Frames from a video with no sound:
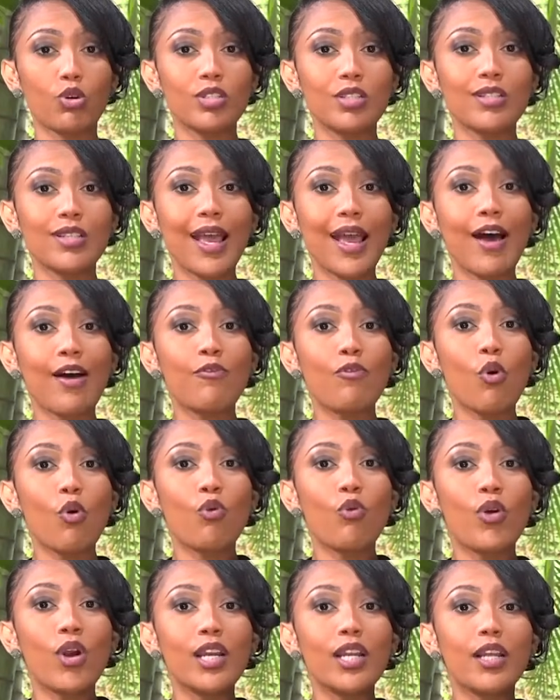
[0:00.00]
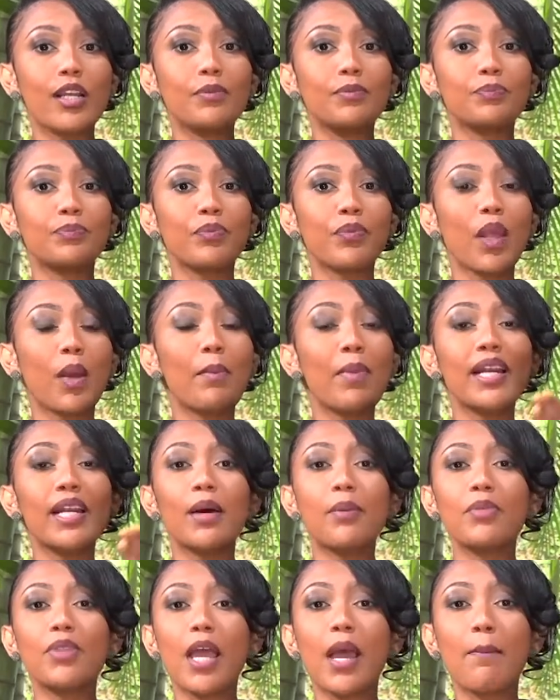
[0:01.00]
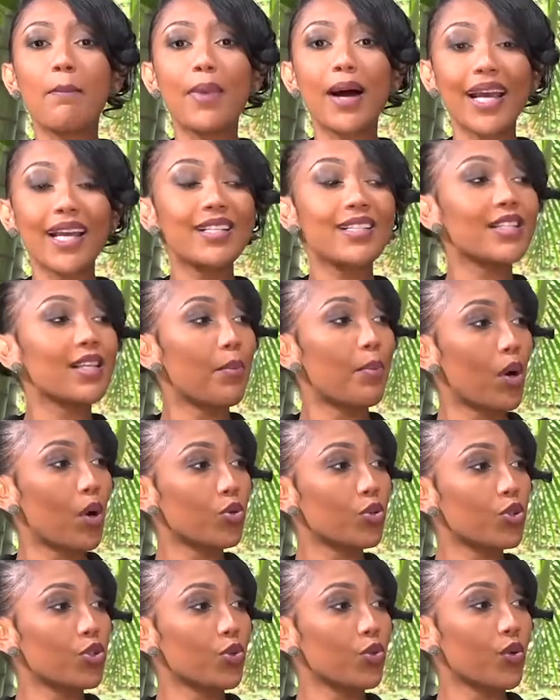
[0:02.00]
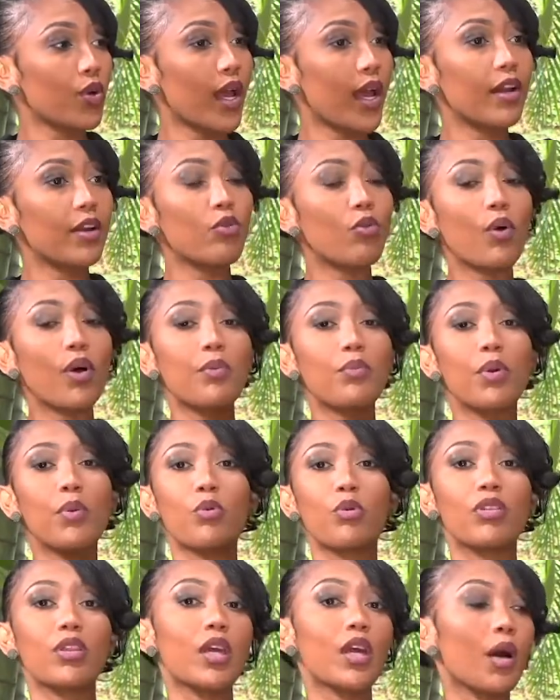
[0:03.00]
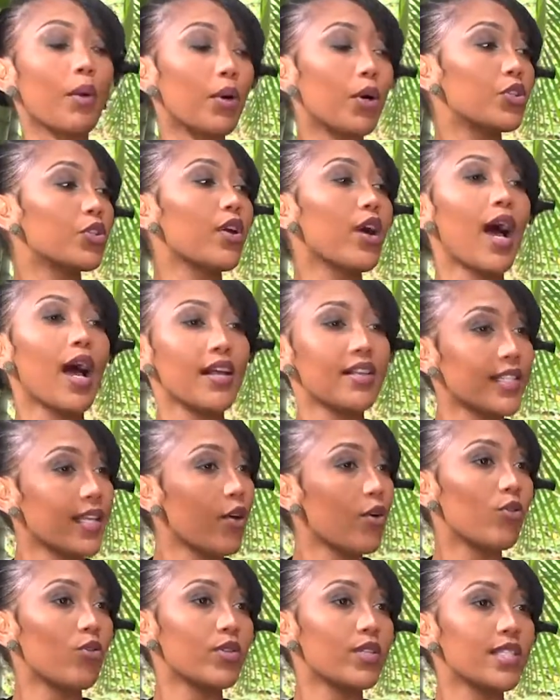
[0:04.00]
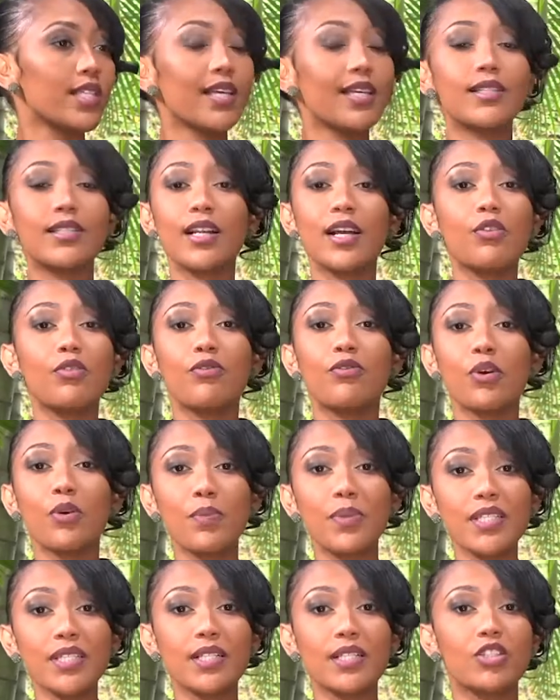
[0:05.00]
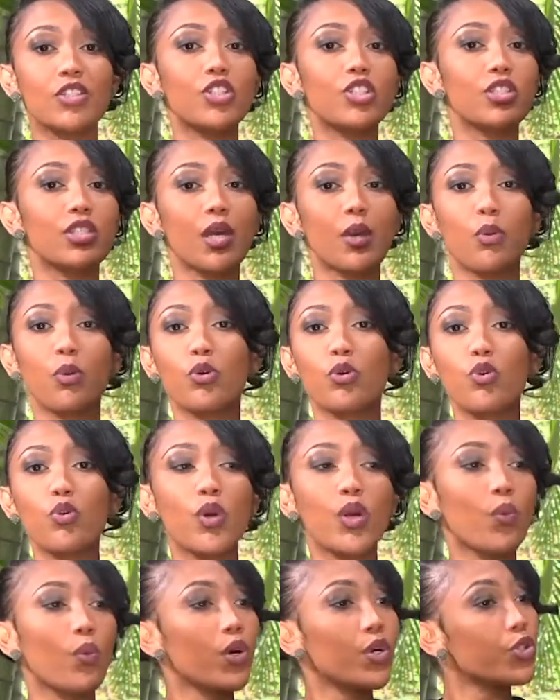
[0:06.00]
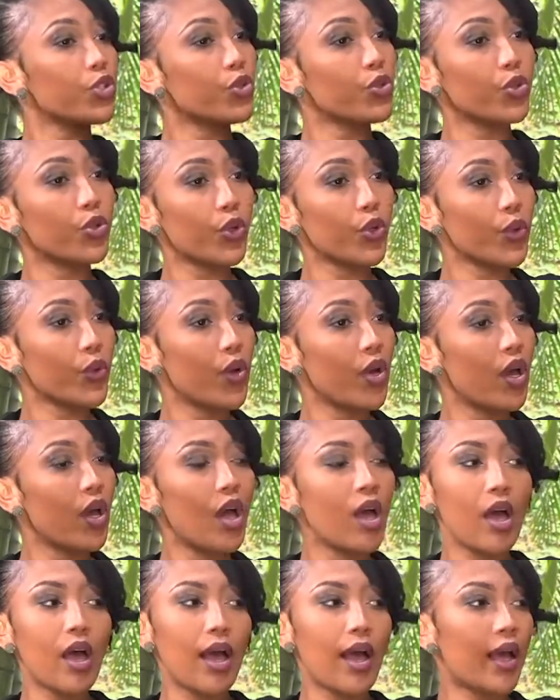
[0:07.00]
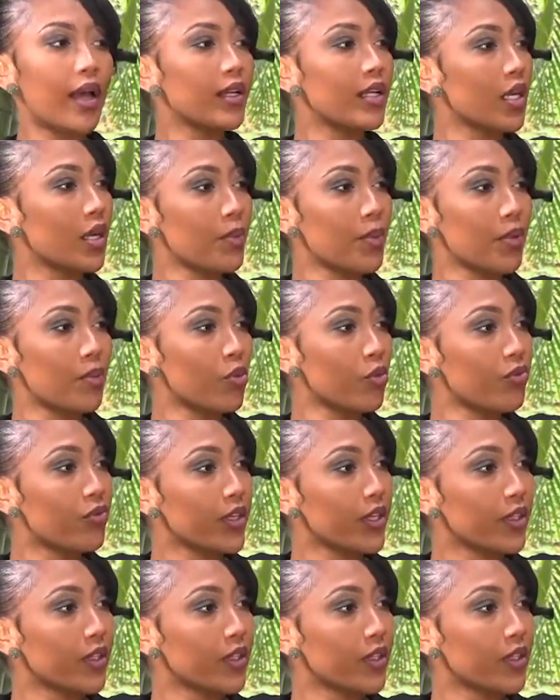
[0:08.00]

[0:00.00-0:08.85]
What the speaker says: they have already made up their minds about you. And what people think about you, as I always say, is none of your business. Just keep on doing what you do and keep it moving.